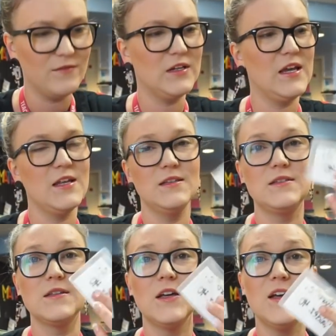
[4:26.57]
have a
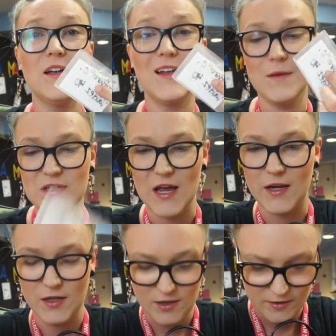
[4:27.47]
kid's name
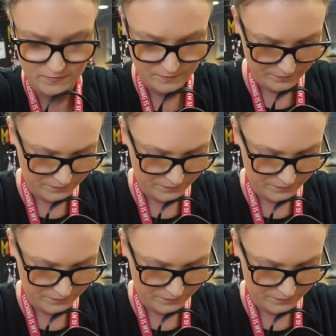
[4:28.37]
tag in here.